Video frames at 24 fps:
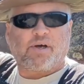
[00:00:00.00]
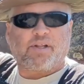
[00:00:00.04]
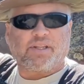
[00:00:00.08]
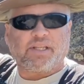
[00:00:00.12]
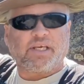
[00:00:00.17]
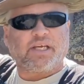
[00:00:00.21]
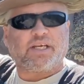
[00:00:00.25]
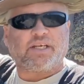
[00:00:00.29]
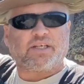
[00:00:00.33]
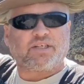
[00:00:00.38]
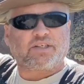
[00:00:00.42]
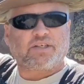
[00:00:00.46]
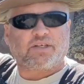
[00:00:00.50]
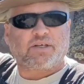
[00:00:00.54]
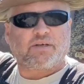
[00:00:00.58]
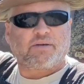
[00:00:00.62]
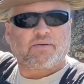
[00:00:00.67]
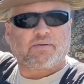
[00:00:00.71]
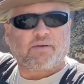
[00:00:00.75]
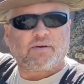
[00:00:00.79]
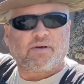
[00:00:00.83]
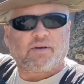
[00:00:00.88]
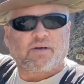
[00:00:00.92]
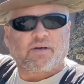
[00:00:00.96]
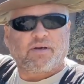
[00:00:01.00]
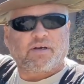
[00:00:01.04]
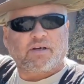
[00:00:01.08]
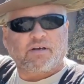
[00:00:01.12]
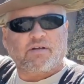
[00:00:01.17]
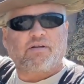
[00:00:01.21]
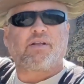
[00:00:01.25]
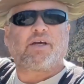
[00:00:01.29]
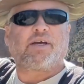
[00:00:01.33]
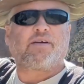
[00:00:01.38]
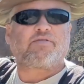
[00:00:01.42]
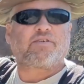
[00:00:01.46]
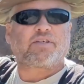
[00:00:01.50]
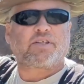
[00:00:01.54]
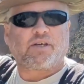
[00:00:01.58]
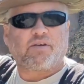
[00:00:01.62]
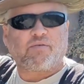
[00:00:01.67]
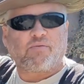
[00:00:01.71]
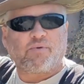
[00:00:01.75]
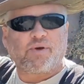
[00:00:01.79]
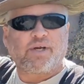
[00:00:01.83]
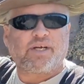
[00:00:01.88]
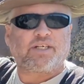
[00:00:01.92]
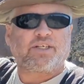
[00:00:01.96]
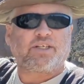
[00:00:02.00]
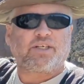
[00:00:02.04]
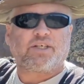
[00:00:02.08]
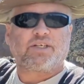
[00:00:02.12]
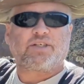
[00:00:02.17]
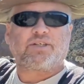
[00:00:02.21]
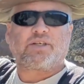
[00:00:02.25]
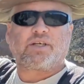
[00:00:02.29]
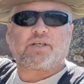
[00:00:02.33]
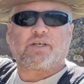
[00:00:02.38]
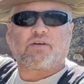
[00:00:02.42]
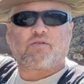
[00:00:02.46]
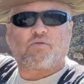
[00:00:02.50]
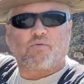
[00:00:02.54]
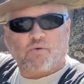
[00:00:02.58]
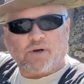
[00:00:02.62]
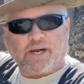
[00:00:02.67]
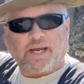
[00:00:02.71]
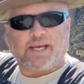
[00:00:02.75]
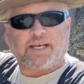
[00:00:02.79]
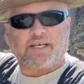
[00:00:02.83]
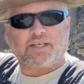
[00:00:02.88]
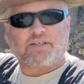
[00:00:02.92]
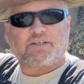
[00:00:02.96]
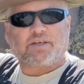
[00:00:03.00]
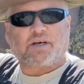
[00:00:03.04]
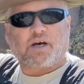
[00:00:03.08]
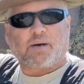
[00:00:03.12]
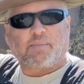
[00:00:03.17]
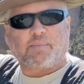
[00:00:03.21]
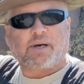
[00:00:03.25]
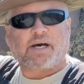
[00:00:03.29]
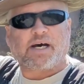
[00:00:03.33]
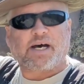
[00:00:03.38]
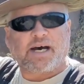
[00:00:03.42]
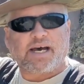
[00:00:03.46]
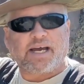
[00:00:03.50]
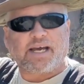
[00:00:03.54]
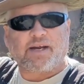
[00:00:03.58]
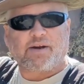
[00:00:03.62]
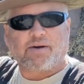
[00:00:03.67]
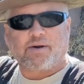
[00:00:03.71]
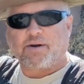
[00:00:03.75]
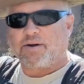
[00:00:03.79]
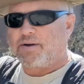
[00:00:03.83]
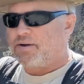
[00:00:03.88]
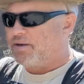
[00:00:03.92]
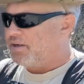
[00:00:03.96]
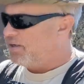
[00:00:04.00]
on these cliffs and ridges and graze up higher.